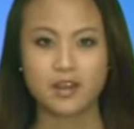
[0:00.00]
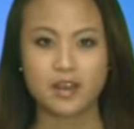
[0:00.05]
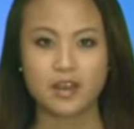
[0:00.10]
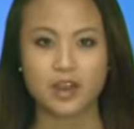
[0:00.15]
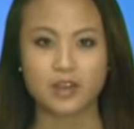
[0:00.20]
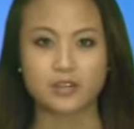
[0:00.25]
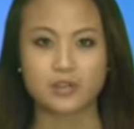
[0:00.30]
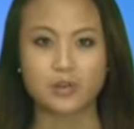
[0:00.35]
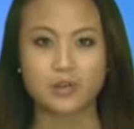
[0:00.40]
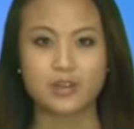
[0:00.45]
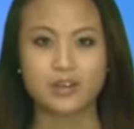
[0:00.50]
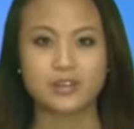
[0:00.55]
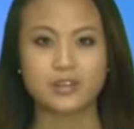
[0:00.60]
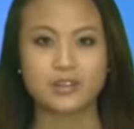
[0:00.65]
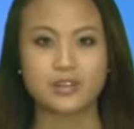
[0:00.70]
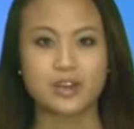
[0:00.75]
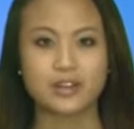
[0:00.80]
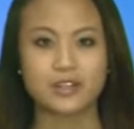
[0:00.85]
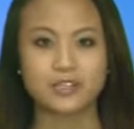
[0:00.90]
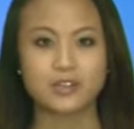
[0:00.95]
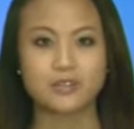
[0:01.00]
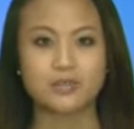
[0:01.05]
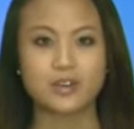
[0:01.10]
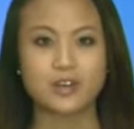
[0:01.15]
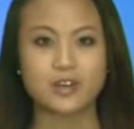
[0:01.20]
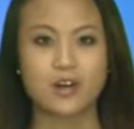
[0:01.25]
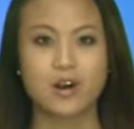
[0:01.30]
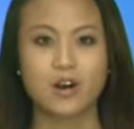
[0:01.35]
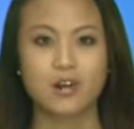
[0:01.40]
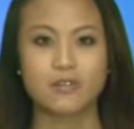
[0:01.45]
Including the latest
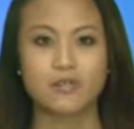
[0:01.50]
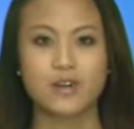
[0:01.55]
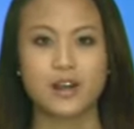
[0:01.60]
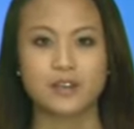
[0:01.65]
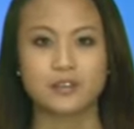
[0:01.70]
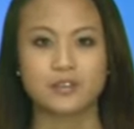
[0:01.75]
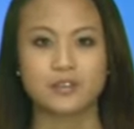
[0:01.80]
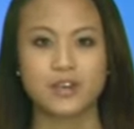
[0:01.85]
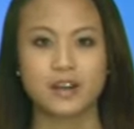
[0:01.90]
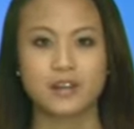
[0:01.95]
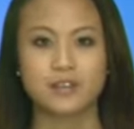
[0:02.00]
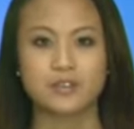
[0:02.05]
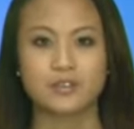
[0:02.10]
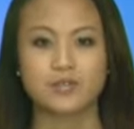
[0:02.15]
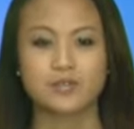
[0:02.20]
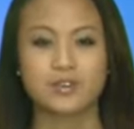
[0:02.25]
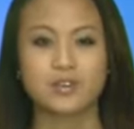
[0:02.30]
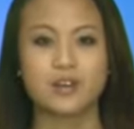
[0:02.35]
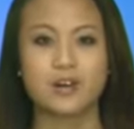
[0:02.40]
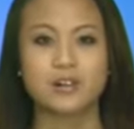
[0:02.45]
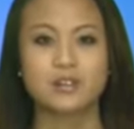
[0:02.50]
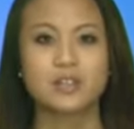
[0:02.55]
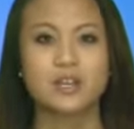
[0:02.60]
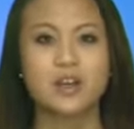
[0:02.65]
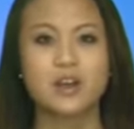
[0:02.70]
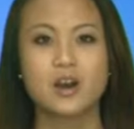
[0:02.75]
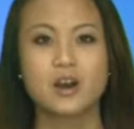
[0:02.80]
recall, Pfizer has recalled